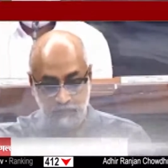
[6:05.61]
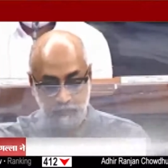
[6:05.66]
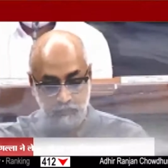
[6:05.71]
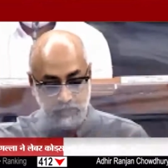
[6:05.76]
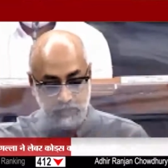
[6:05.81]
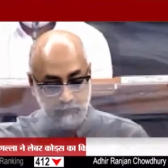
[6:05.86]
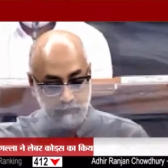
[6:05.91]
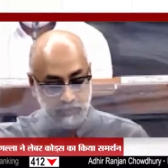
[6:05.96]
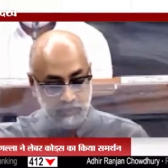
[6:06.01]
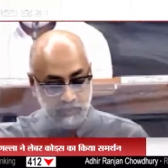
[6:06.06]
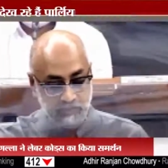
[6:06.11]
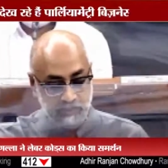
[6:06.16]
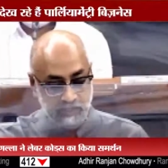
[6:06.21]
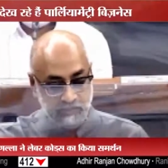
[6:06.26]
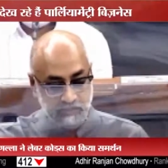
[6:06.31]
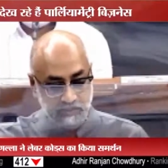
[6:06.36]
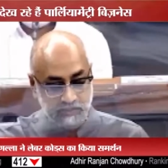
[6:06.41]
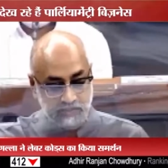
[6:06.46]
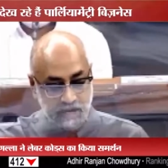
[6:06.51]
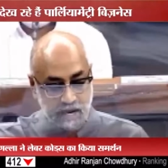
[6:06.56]
We appeal
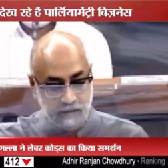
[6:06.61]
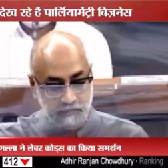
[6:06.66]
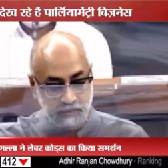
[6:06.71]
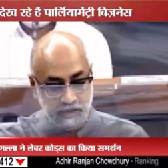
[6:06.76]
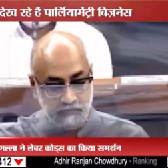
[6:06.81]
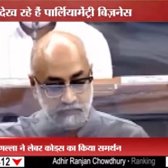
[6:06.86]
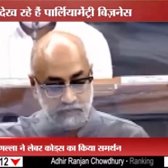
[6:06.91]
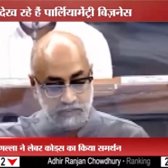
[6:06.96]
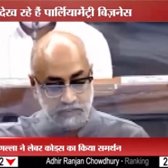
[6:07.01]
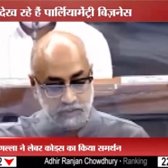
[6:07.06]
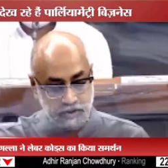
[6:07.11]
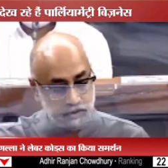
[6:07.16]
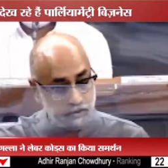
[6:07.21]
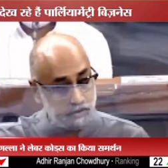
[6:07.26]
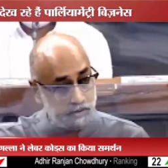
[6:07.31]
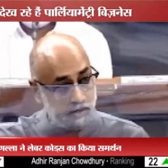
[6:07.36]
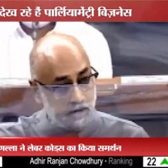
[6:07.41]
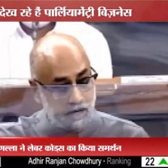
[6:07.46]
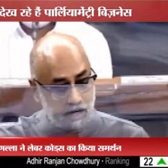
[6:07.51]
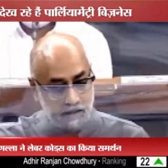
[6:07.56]
that the time given is
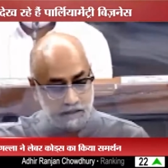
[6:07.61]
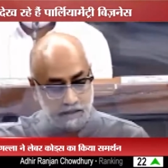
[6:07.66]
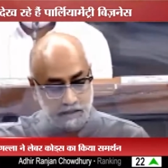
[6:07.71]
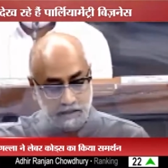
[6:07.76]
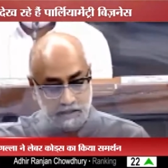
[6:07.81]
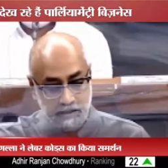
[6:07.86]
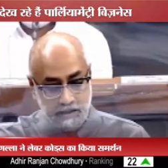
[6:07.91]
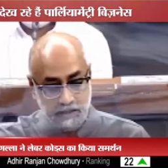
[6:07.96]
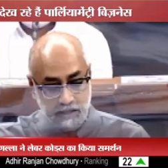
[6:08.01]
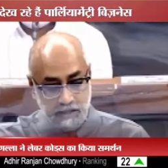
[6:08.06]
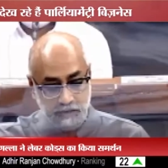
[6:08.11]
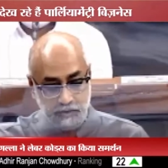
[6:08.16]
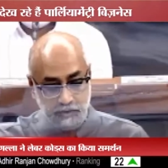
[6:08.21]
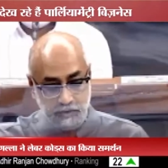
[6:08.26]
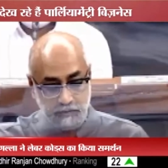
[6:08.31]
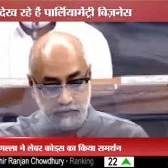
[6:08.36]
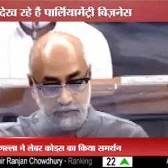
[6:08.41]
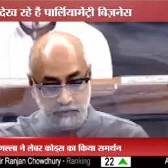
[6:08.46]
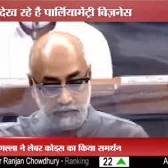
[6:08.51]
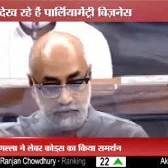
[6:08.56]
too long and
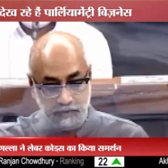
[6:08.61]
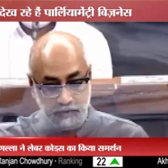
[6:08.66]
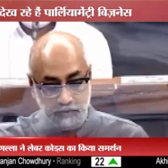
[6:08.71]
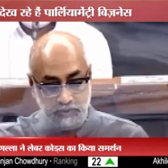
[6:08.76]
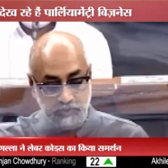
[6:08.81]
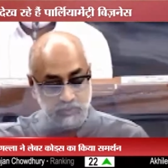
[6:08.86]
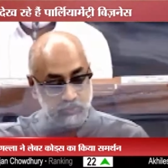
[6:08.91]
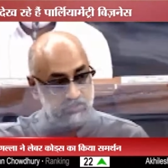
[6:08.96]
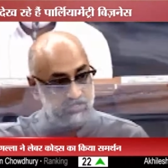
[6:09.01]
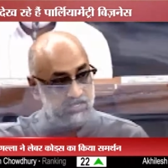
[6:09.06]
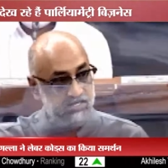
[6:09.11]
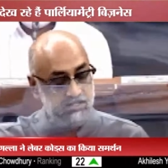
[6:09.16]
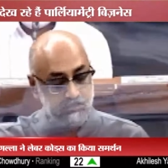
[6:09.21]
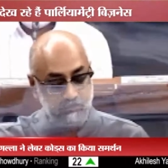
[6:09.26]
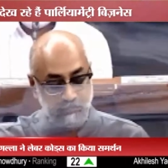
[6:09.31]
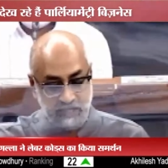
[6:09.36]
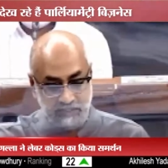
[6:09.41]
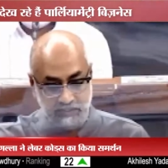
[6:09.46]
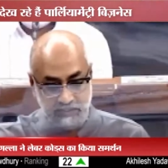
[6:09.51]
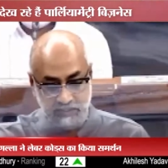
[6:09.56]
should be reduced to
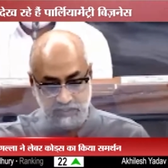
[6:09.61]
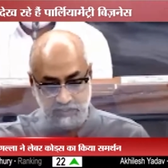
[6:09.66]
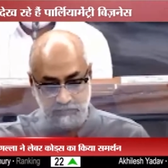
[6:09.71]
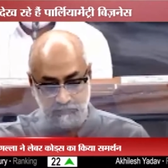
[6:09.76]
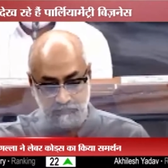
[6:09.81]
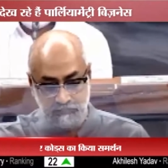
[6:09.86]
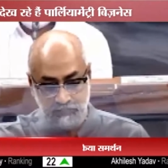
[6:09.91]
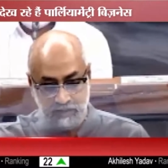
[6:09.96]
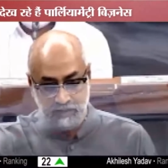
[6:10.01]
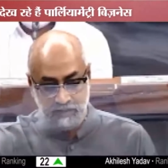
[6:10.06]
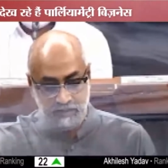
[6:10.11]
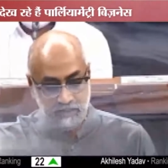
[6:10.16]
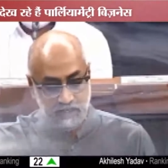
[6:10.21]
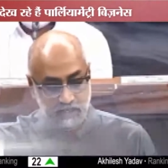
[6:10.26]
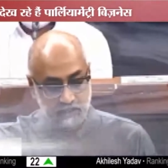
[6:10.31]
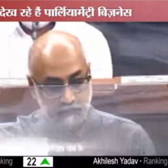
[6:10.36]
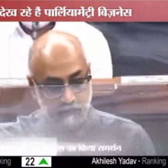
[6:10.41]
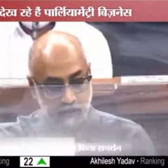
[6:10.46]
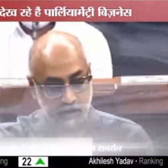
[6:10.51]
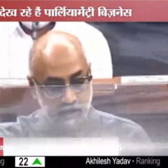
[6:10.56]
six months.
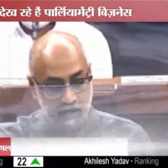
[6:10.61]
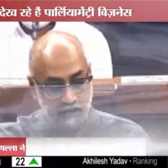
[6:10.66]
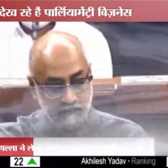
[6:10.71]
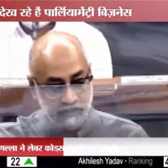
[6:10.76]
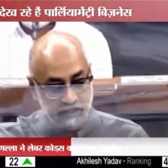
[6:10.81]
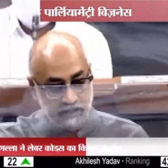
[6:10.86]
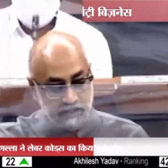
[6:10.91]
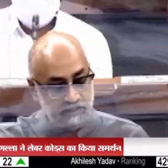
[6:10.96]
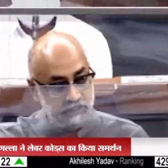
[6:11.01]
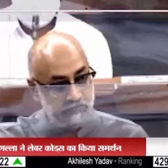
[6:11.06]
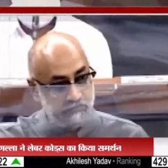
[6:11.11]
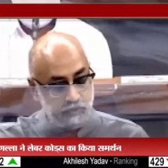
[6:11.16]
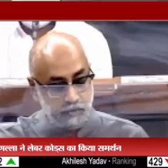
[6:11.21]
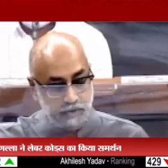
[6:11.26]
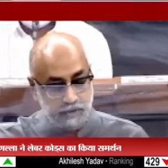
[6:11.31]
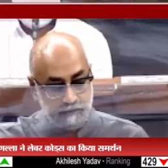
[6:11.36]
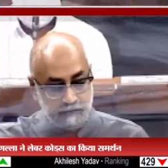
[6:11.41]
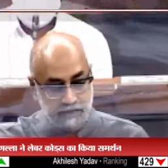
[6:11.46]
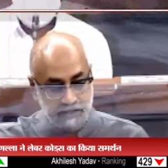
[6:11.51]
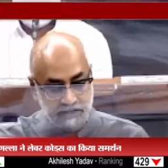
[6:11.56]
As part of ease of
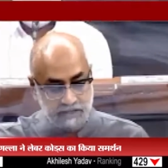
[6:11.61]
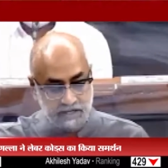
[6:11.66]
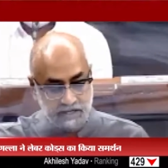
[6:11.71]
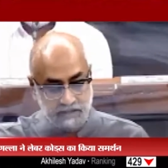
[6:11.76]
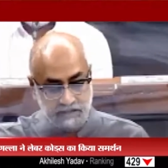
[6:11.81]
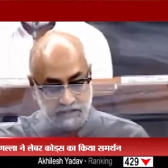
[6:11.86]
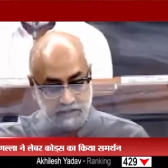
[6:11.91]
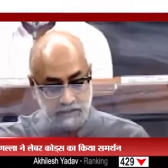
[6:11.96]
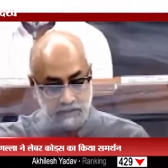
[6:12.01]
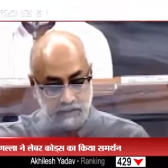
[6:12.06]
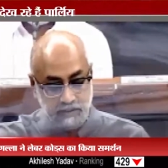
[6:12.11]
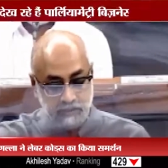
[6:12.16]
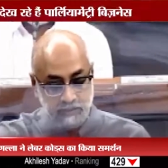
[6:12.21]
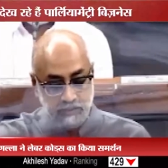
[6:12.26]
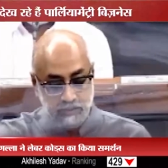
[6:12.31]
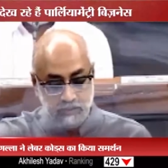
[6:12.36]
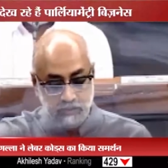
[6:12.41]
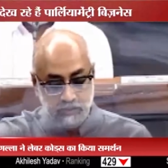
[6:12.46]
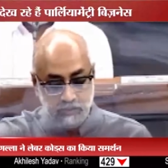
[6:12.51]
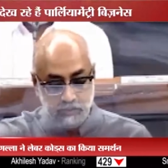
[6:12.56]
doing business,
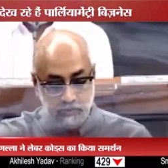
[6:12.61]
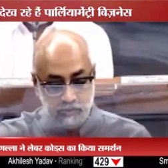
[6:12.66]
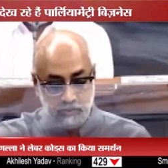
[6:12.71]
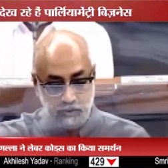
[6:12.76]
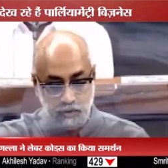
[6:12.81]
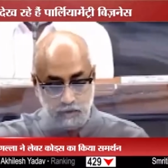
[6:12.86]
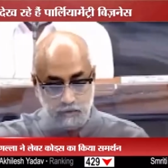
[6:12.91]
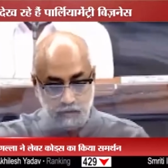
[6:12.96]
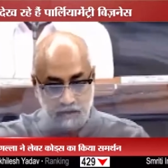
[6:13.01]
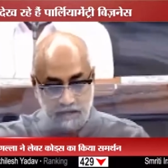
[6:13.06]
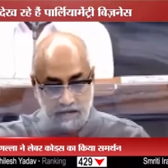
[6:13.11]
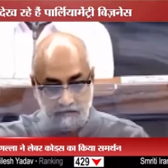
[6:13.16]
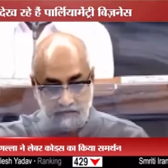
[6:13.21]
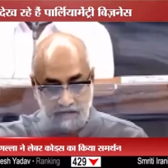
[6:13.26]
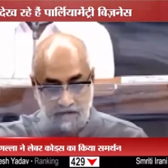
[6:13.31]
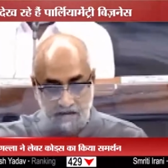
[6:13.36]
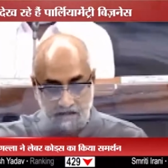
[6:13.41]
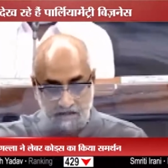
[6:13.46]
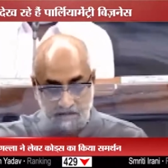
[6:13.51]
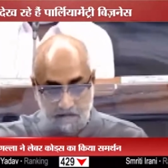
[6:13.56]
should we
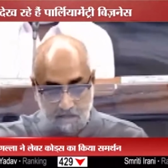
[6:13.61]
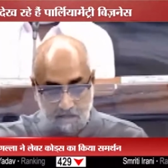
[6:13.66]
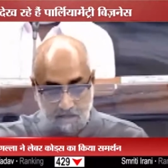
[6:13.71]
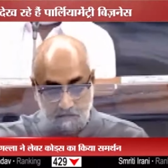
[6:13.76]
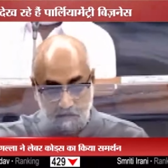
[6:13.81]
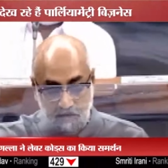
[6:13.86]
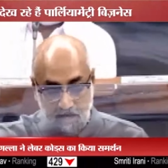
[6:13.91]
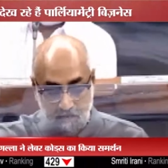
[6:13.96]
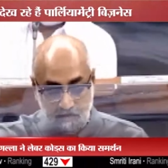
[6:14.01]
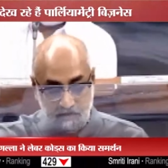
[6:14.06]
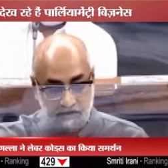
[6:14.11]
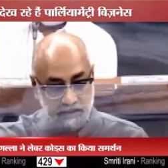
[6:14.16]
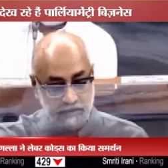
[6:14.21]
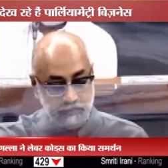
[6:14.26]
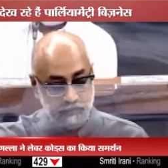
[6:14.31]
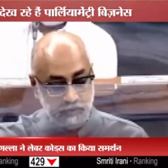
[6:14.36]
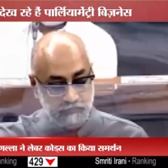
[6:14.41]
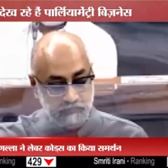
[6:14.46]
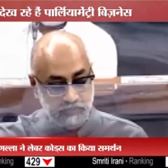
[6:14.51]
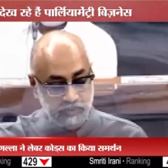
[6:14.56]
have not done away with
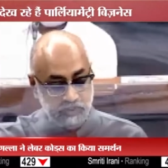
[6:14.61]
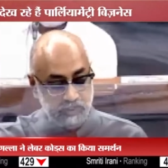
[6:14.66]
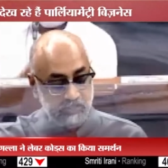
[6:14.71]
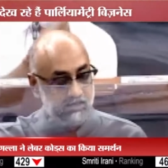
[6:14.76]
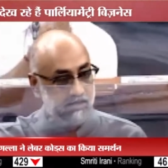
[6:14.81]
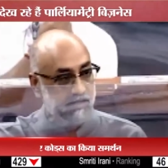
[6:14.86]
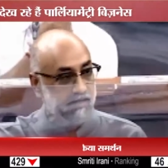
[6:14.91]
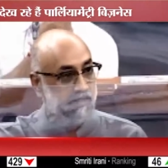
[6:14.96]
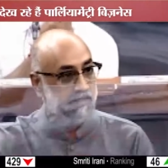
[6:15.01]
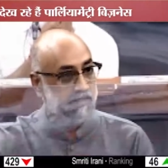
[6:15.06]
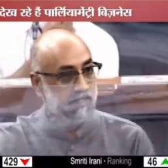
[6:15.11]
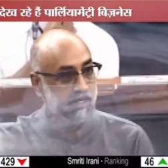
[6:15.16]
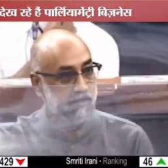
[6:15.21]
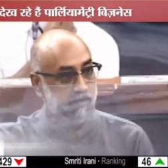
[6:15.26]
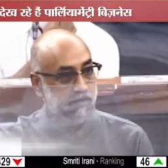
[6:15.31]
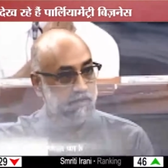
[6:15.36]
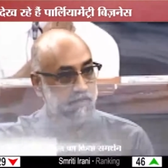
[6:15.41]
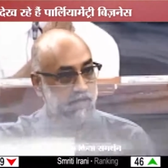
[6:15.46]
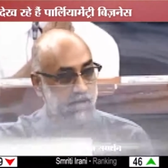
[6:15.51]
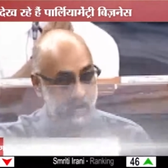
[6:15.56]
this provision
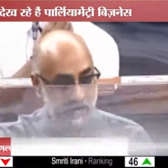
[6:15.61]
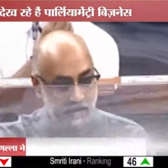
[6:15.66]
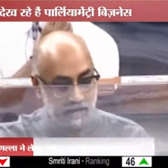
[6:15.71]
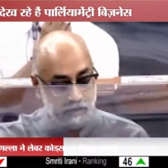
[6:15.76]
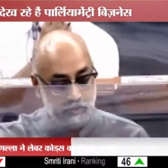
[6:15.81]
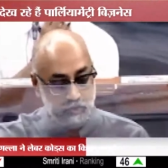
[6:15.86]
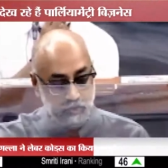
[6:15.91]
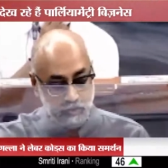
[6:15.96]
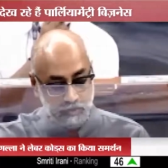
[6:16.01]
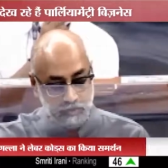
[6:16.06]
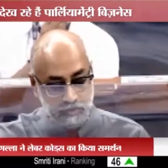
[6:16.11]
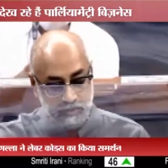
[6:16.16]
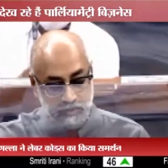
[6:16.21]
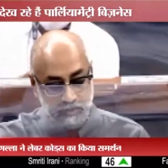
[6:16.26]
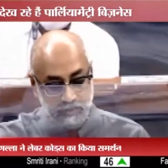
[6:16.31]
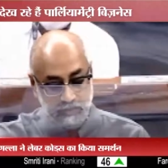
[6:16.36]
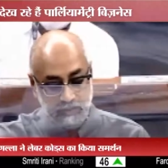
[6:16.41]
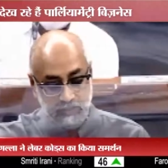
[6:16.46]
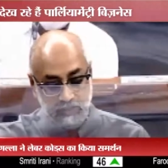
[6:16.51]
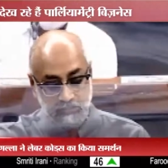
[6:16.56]
under the IR code,
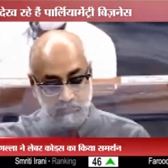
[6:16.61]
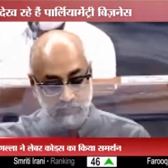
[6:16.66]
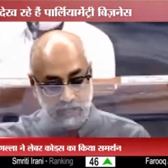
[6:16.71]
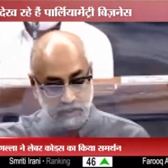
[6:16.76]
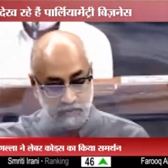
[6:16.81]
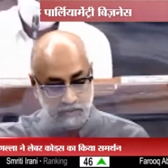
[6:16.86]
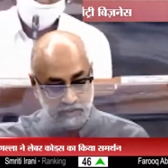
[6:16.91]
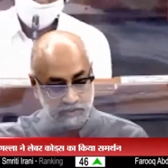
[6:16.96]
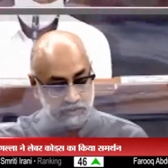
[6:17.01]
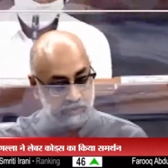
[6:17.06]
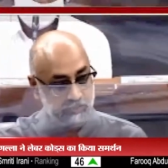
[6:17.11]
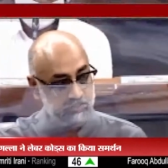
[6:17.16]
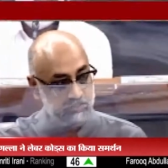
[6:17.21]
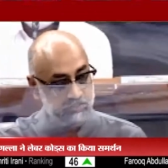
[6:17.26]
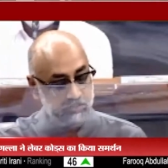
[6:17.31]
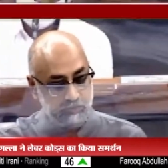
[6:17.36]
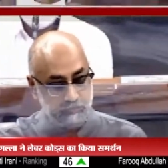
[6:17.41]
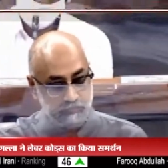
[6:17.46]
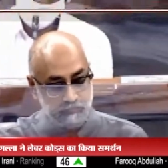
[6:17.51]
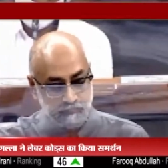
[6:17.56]
is my question,
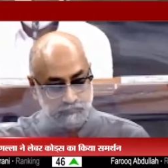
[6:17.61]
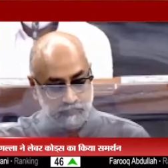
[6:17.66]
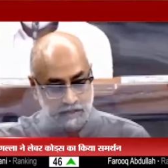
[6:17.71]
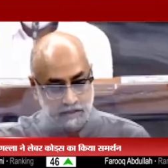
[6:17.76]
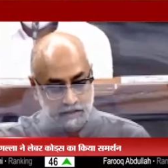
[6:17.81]
sir.